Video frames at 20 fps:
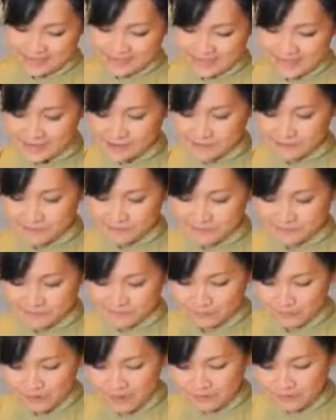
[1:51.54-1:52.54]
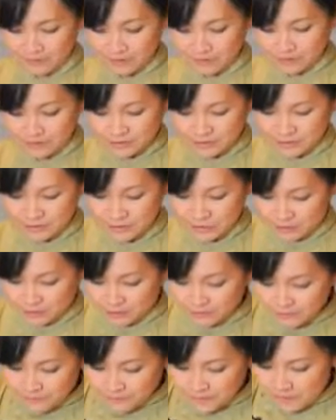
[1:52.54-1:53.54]
Now, what I'm going to
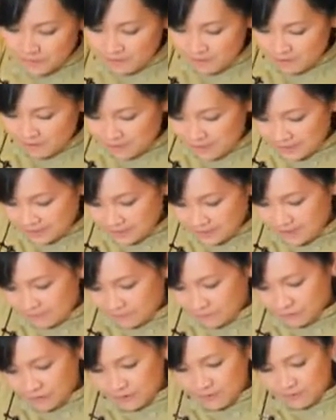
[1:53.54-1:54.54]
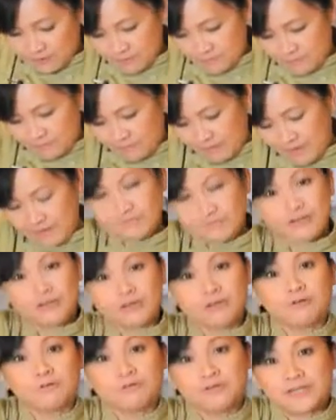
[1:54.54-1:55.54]
do, let's say for the beef
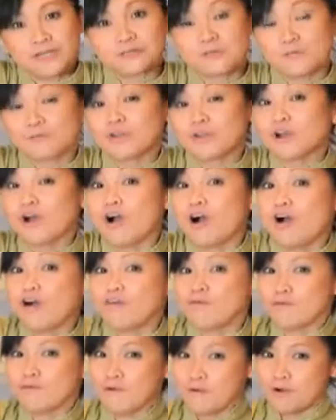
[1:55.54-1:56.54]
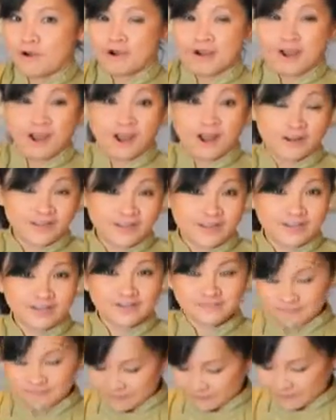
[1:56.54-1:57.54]
cube dish, when we call for
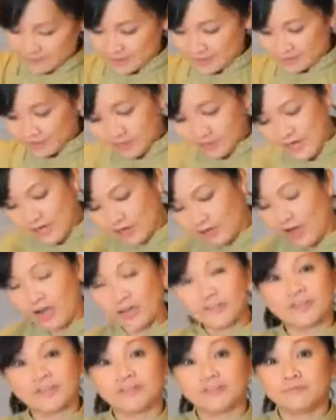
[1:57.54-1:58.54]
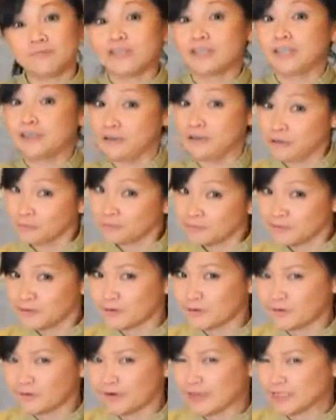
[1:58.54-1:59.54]
the yellow onion to be cubes
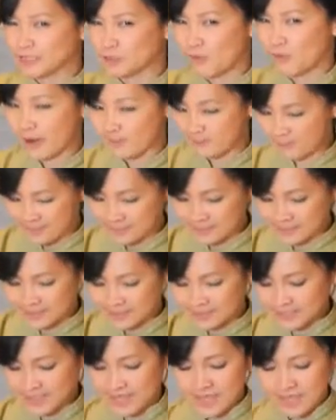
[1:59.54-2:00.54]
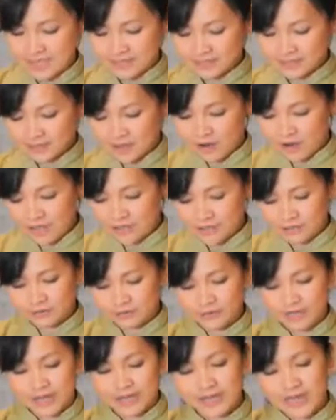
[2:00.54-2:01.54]
or like square pieces, that's all I
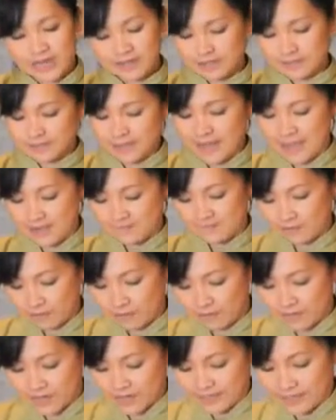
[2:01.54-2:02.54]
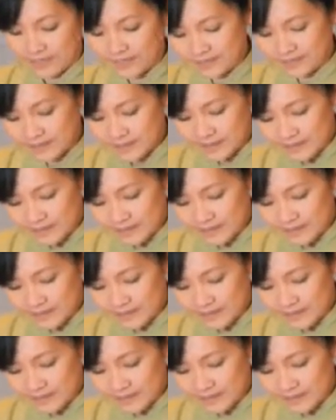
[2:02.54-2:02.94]
do. So I cut them half already.